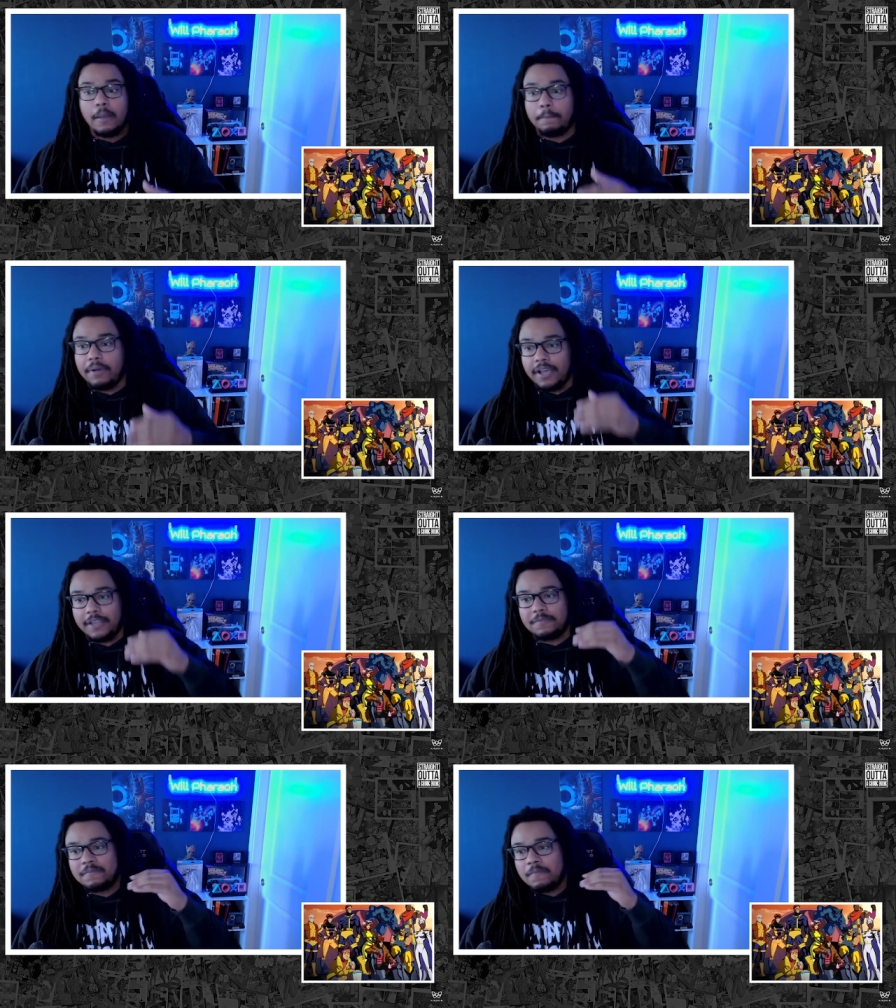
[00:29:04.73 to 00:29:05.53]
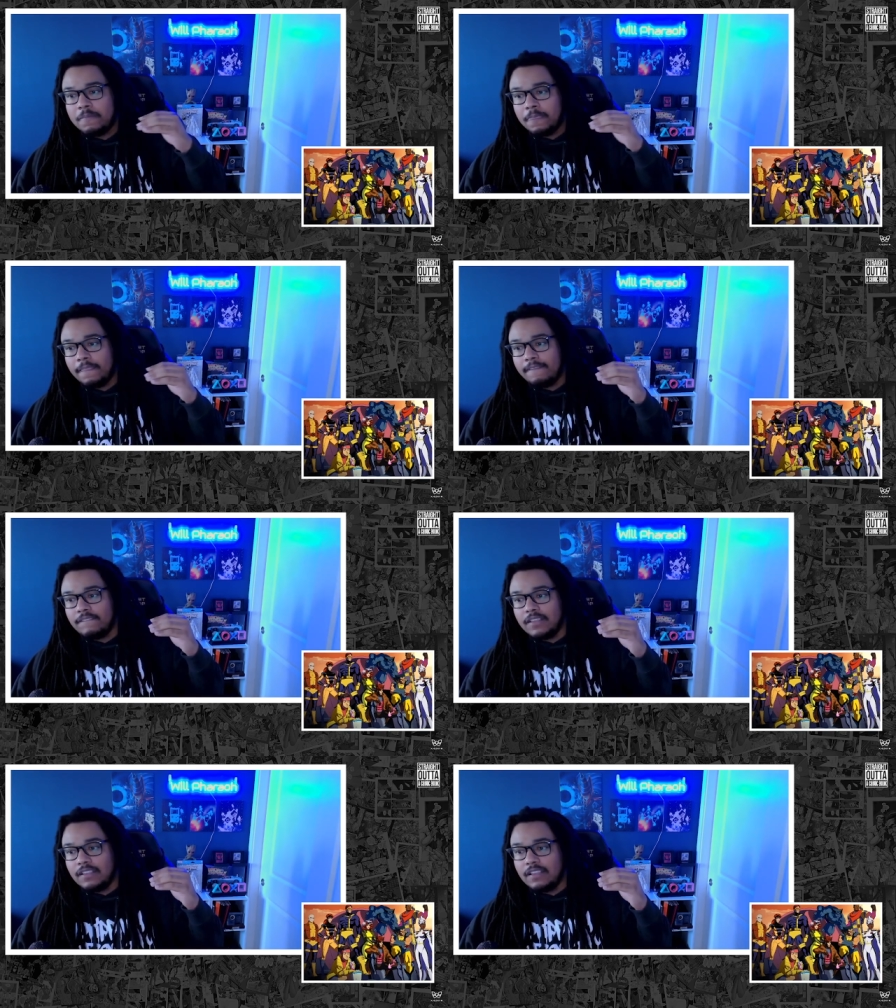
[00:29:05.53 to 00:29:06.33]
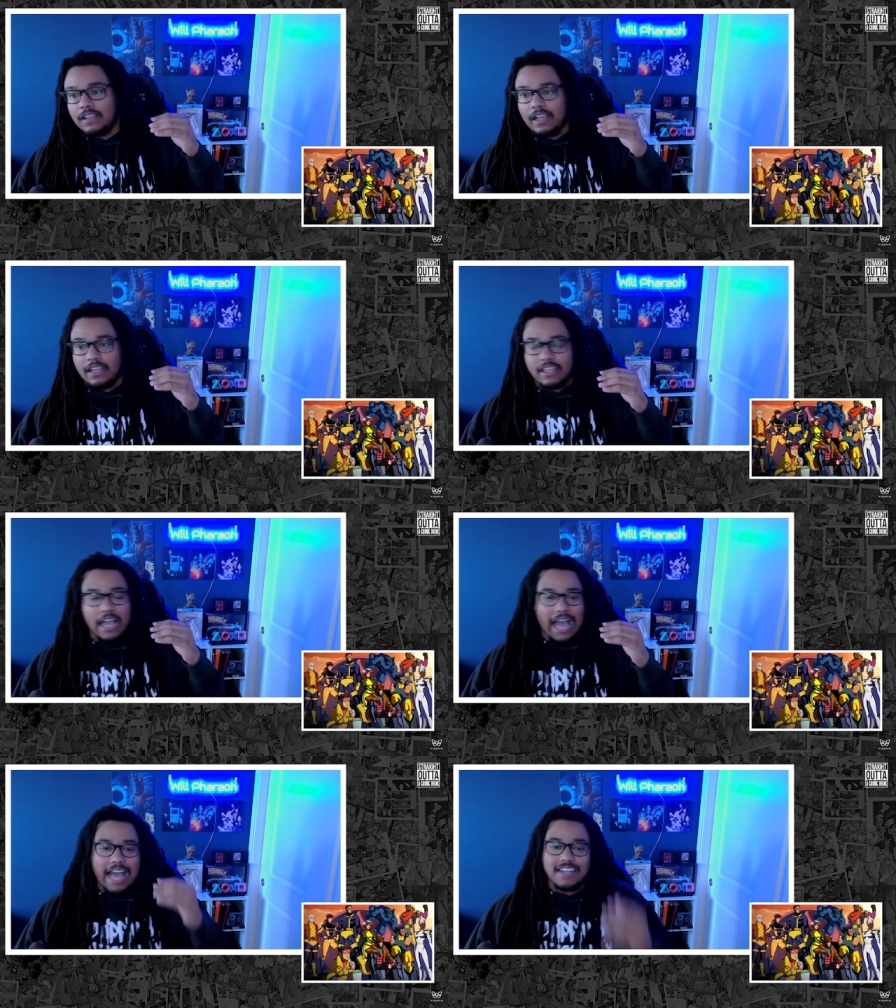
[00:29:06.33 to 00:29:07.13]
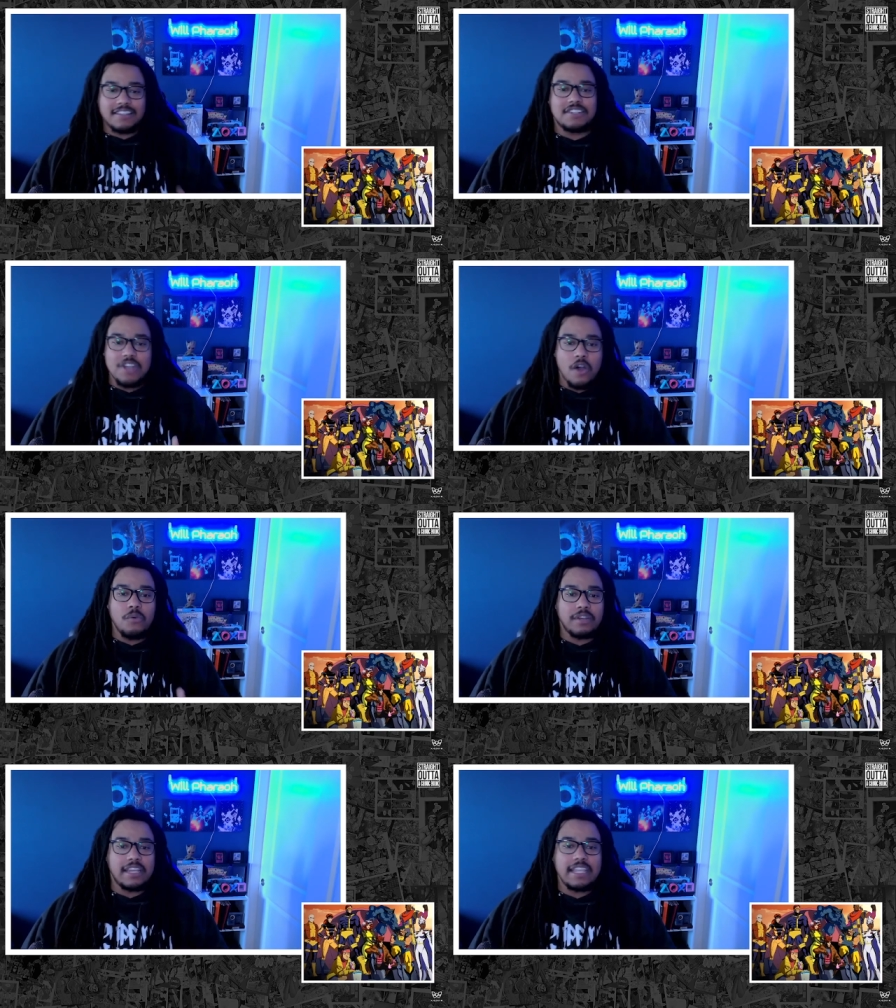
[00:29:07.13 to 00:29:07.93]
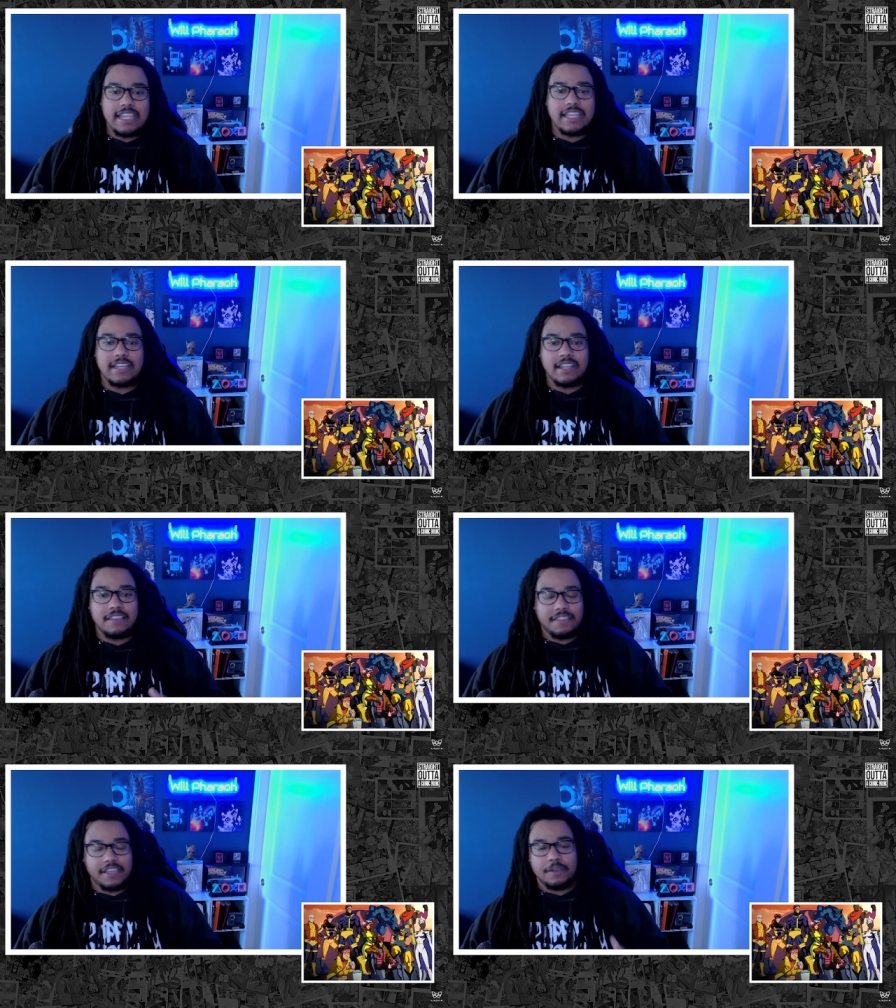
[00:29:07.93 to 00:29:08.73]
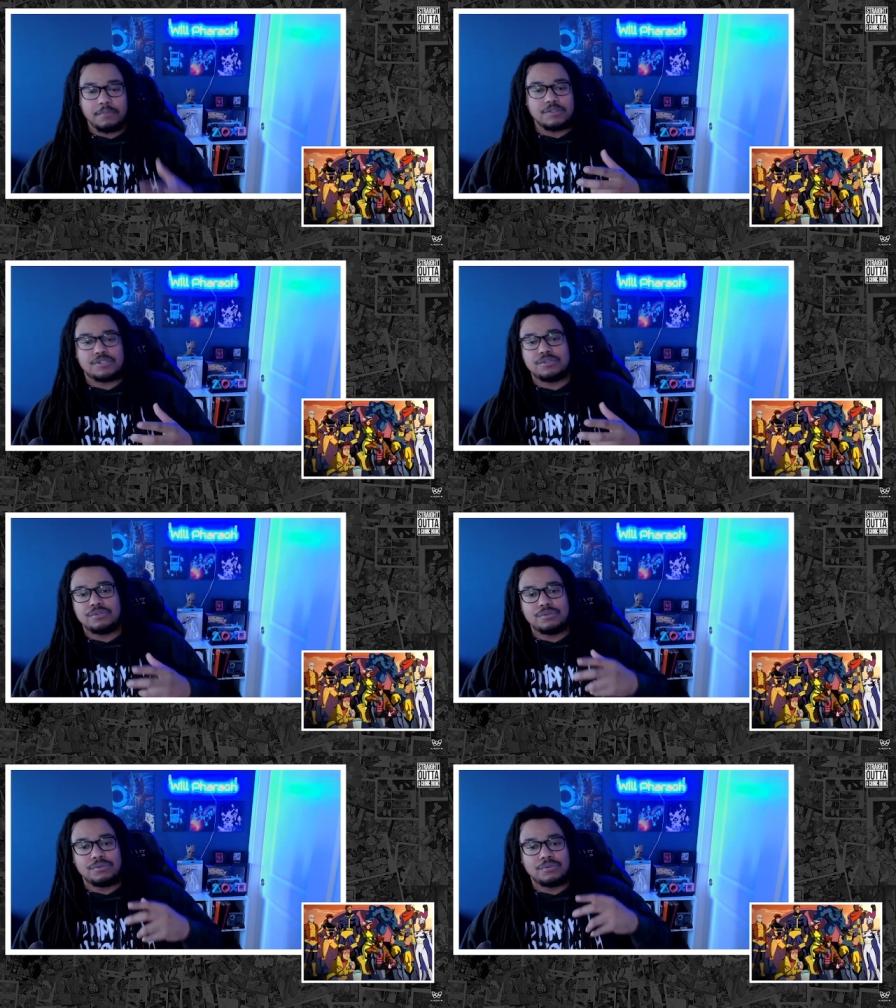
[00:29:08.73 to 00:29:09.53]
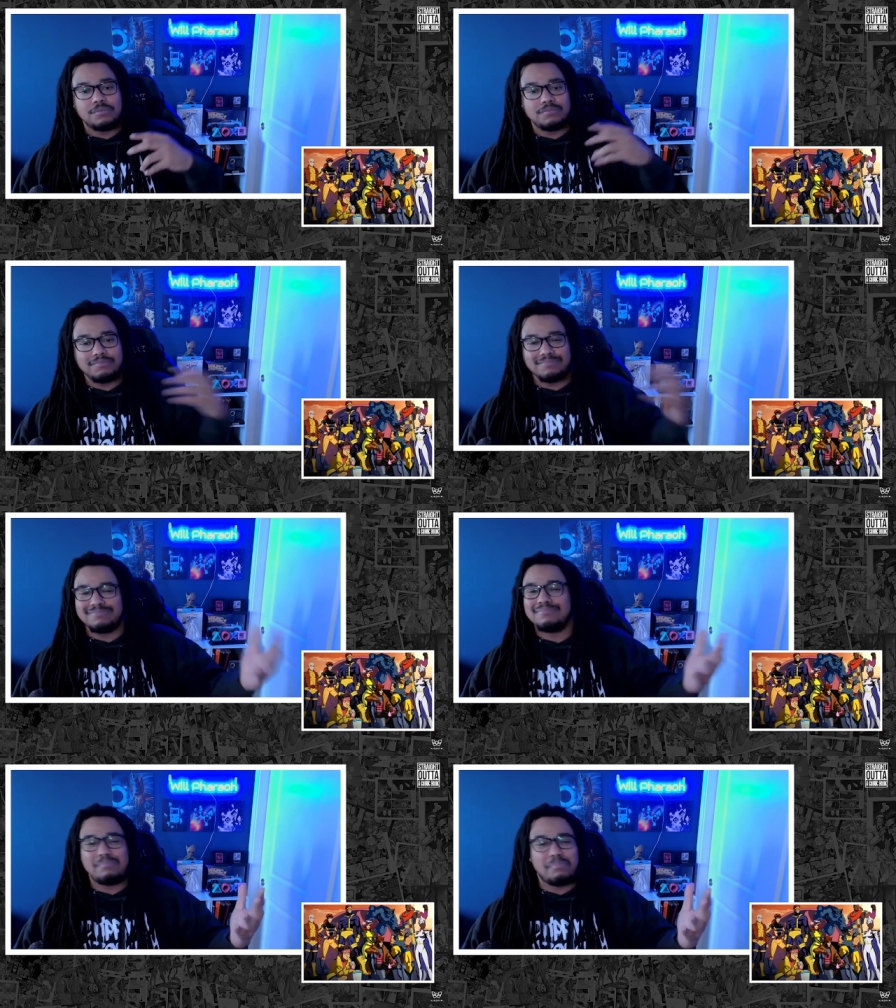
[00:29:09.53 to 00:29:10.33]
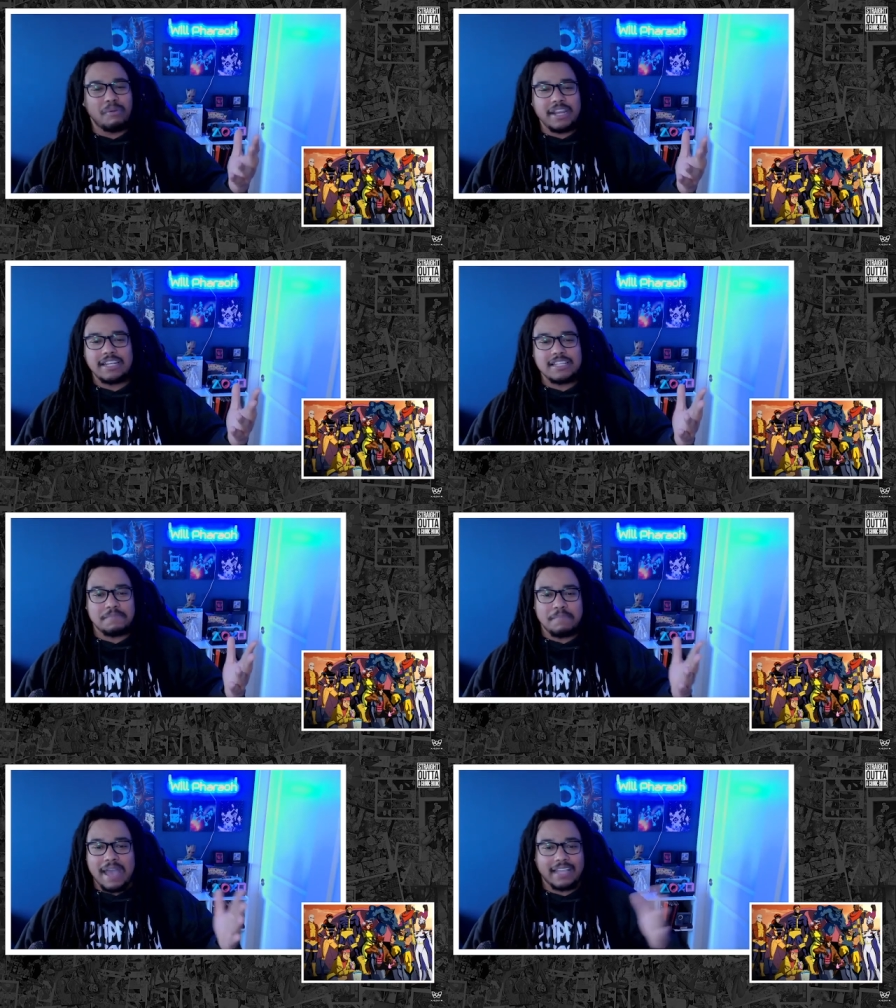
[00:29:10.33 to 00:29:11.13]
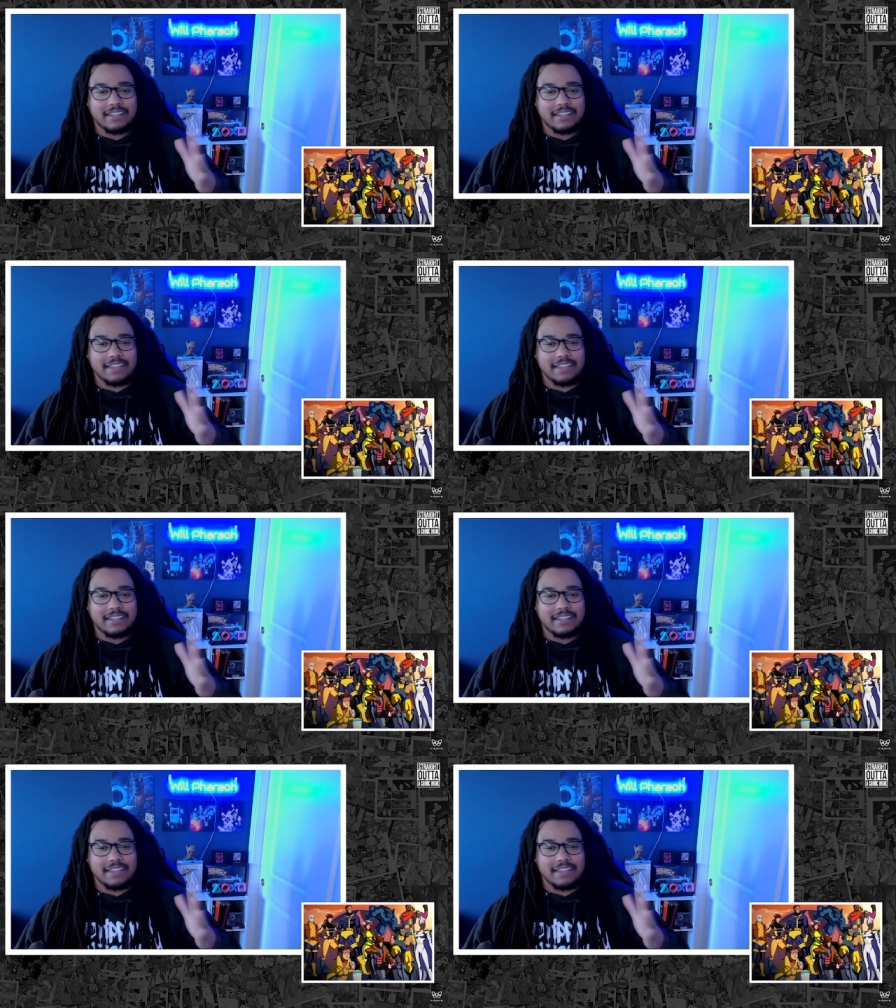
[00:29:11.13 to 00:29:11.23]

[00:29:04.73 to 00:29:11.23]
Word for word: But I don't need them to bring this back.